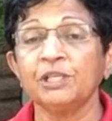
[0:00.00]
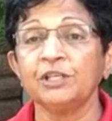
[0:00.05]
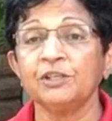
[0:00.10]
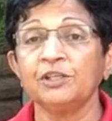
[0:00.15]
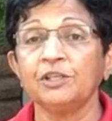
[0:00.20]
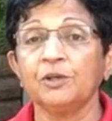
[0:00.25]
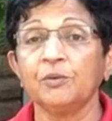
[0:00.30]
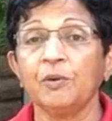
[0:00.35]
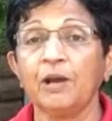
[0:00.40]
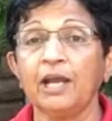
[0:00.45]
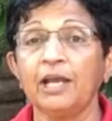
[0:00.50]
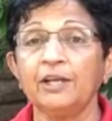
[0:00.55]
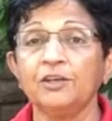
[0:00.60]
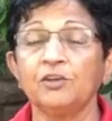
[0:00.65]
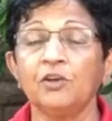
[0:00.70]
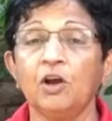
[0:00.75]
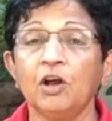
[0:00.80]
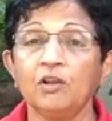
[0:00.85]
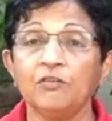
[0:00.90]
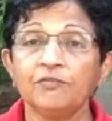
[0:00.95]
required
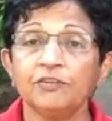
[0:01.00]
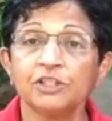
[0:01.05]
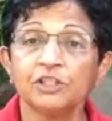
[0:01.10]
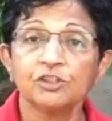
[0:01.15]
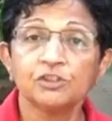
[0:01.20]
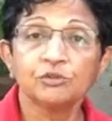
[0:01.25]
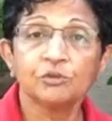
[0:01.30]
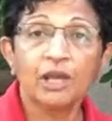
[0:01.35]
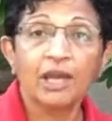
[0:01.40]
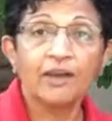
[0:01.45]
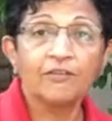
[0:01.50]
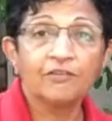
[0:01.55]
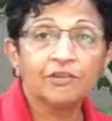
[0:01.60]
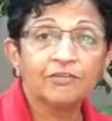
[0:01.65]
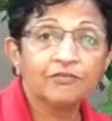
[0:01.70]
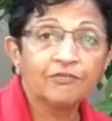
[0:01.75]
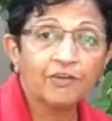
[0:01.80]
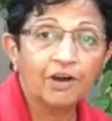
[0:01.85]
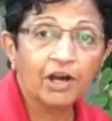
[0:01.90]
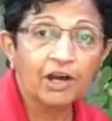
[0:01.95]
golfers to have a
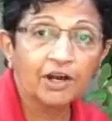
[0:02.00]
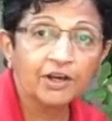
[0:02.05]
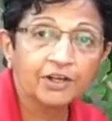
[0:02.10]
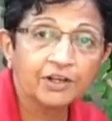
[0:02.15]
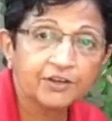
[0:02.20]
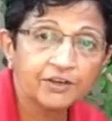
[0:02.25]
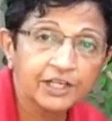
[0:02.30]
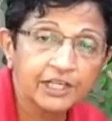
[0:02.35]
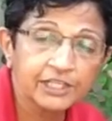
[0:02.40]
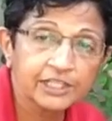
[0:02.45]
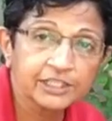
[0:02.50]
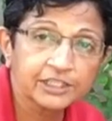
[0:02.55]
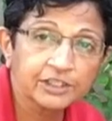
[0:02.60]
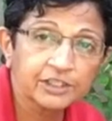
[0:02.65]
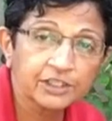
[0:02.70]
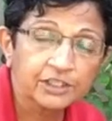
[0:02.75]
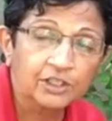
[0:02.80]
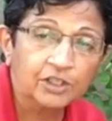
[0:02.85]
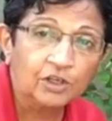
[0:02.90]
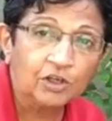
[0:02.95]
far
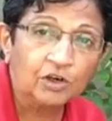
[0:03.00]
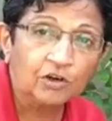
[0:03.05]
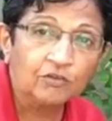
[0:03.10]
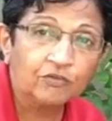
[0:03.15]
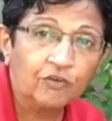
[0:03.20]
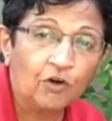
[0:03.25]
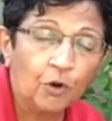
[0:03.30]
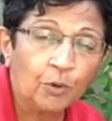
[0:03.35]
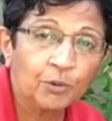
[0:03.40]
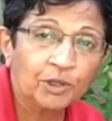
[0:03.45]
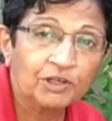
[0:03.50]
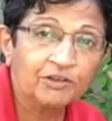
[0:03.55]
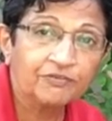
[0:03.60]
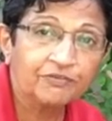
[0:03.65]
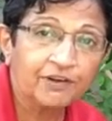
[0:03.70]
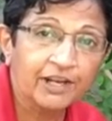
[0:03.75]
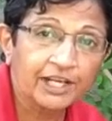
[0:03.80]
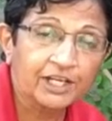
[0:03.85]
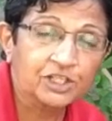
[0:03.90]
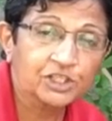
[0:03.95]
greater forward
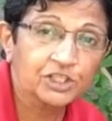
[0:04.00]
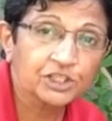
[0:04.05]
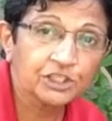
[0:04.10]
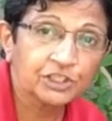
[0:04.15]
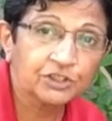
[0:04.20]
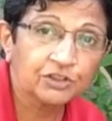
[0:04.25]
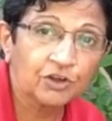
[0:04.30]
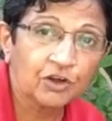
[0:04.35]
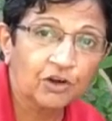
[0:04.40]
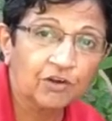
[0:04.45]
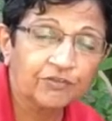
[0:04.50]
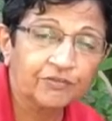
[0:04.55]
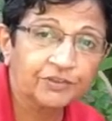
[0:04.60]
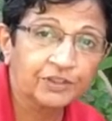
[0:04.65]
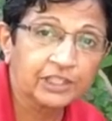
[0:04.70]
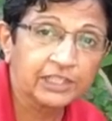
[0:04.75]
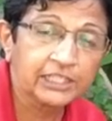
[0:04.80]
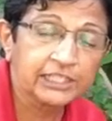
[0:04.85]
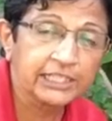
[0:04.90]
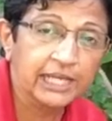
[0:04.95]
flexion of
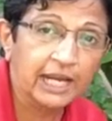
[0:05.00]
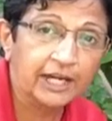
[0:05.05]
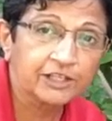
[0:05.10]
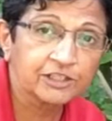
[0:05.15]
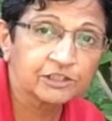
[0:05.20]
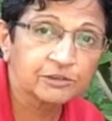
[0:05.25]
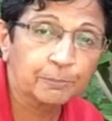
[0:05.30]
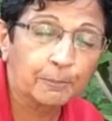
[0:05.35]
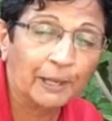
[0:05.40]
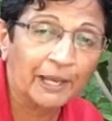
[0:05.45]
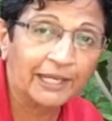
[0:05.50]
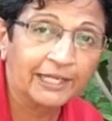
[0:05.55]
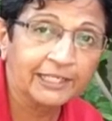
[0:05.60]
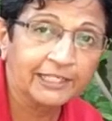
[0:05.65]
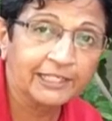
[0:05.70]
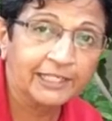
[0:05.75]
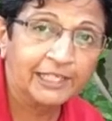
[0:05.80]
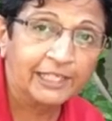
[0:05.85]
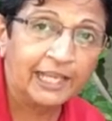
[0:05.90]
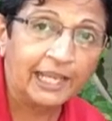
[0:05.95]
the entire
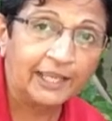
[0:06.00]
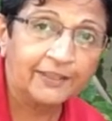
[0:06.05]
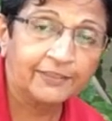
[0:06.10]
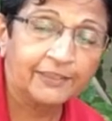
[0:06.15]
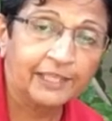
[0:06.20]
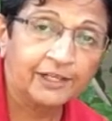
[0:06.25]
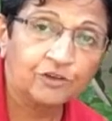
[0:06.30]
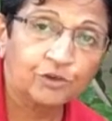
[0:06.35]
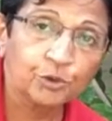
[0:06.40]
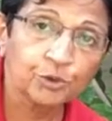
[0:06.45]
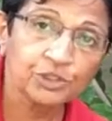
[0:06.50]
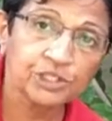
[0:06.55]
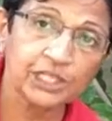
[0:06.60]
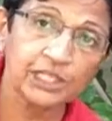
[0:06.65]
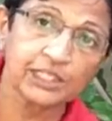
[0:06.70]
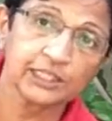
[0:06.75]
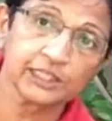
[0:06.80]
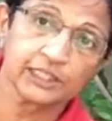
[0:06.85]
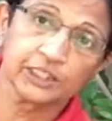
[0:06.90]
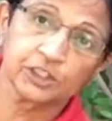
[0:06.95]
spine and then
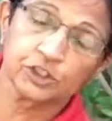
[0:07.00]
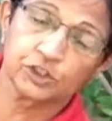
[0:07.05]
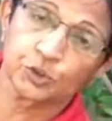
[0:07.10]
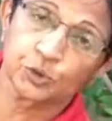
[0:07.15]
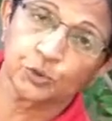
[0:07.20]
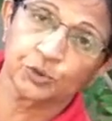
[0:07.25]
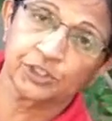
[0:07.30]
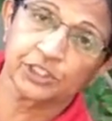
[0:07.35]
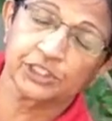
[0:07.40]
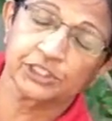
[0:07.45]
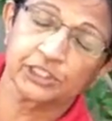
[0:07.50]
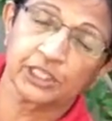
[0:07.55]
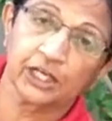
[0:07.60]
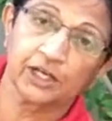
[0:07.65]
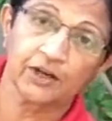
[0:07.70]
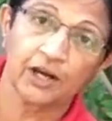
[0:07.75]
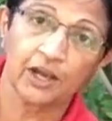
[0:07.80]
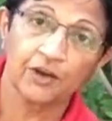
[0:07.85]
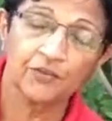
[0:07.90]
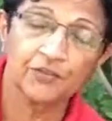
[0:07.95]
rotate the shoulders
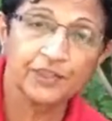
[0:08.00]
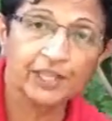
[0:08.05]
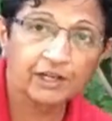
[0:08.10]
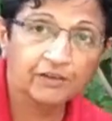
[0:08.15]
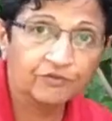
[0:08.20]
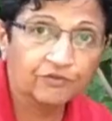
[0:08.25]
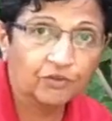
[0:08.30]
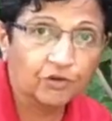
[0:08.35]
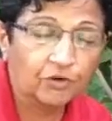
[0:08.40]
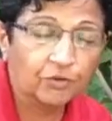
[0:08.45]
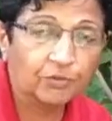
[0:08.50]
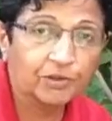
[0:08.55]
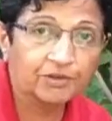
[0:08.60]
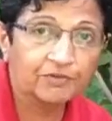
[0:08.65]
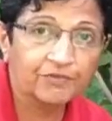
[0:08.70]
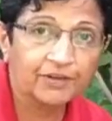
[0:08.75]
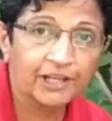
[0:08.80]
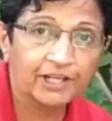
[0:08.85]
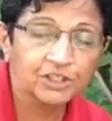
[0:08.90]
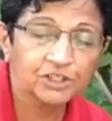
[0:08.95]
around that forward
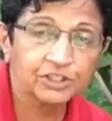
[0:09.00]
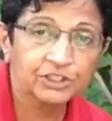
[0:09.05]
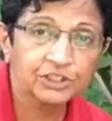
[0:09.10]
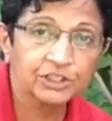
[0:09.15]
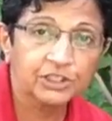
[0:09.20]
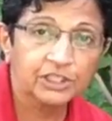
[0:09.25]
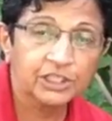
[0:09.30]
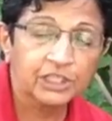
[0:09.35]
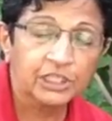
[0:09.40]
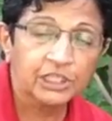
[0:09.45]
flexion.